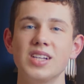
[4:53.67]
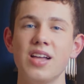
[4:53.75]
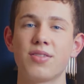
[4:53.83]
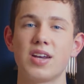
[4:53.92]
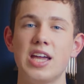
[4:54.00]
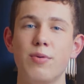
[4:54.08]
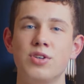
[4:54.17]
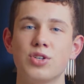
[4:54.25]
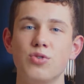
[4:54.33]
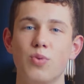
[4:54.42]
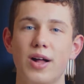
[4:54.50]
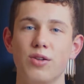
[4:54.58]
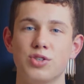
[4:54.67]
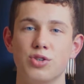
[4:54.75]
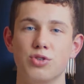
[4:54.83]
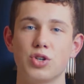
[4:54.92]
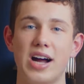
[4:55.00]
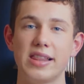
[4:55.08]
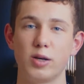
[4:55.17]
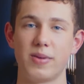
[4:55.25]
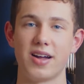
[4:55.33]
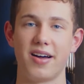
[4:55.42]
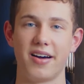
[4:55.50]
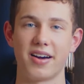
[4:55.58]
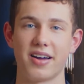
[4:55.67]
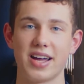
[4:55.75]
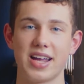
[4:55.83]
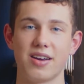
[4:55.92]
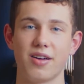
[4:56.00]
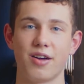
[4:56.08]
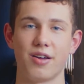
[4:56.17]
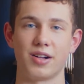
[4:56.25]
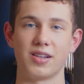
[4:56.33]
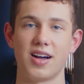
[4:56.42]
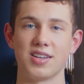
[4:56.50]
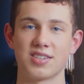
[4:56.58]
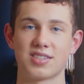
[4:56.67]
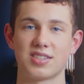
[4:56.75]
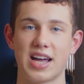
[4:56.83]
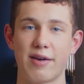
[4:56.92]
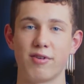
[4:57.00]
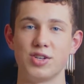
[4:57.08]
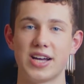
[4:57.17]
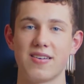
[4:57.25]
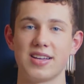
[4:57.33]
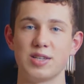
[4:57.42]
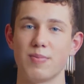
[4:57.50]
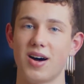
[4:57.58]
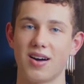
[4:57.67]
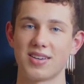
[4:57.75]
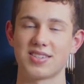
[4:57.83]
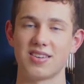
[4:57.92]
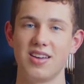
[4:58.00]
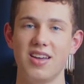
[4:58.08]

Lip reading: that he would do well to try a little bit harder in her class to average out his marks.